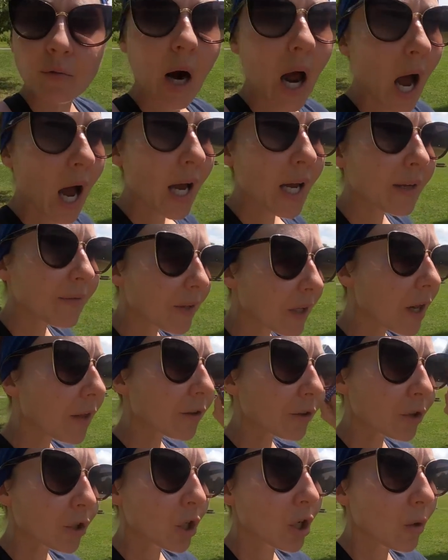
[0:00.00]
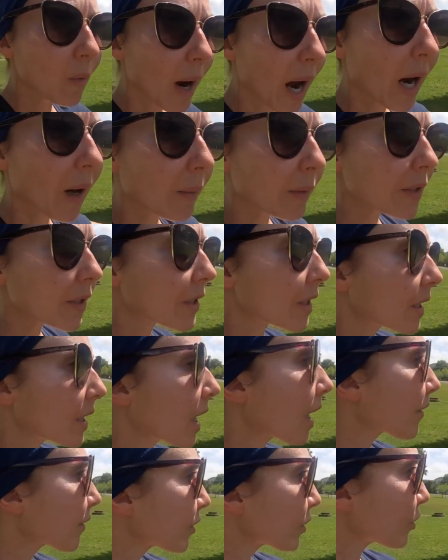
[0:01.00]
drive another 2 hours in
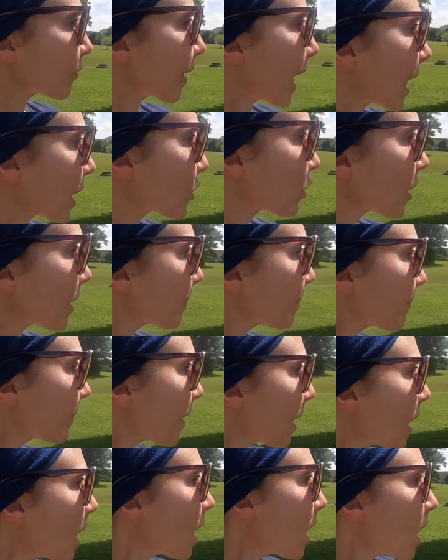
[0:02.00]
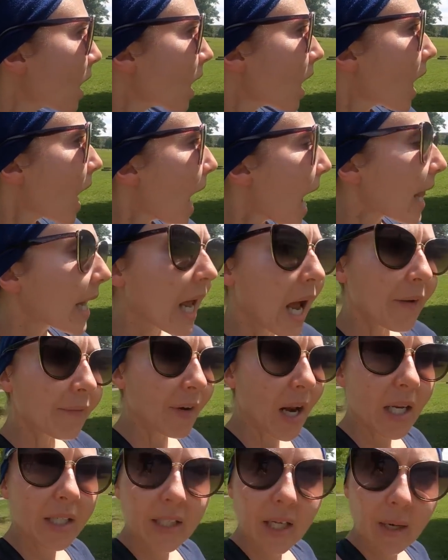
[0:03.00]
the other direction. And I've
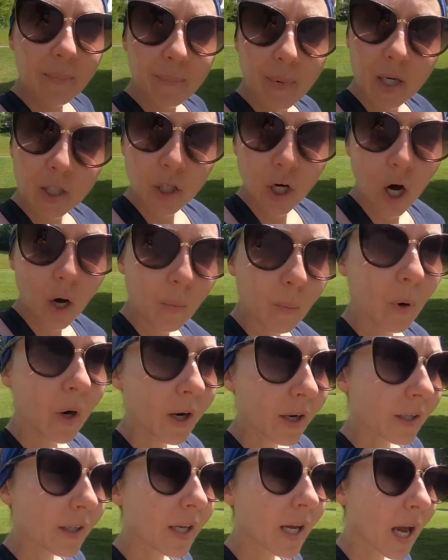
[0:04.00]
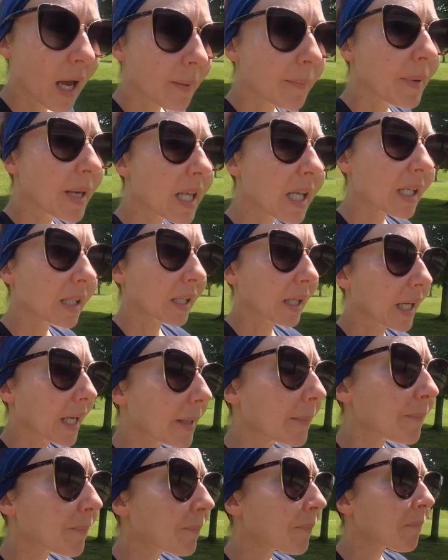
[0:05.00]
not done much homework,
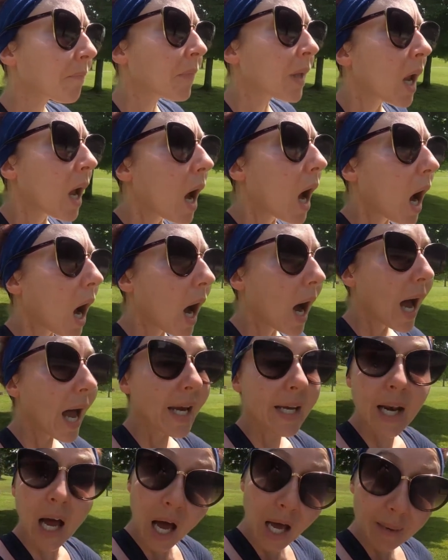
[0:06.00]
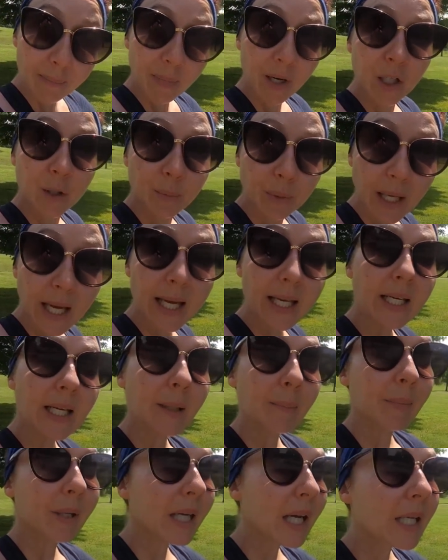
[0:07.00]
admittedly, and not much
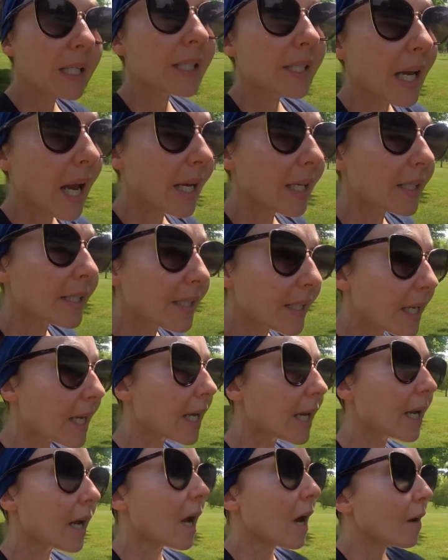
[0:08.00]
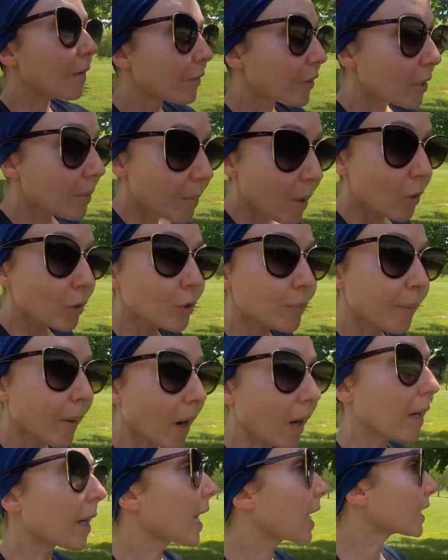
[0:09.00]
planning, because Tennessee, for the most
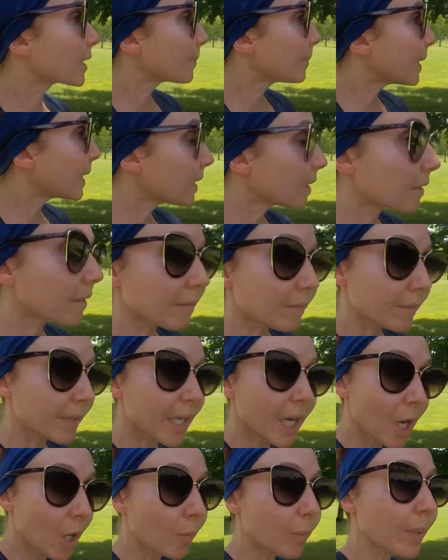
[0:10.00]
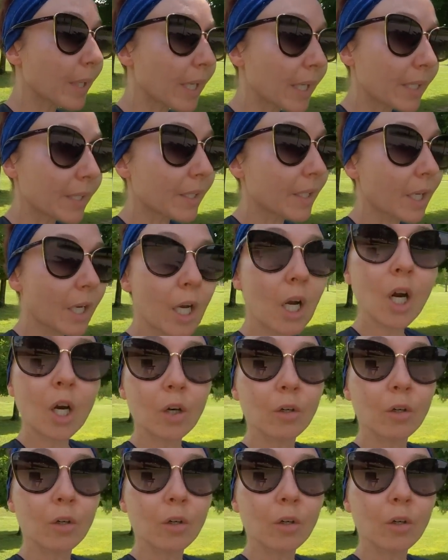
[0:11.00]
part, has been reopened.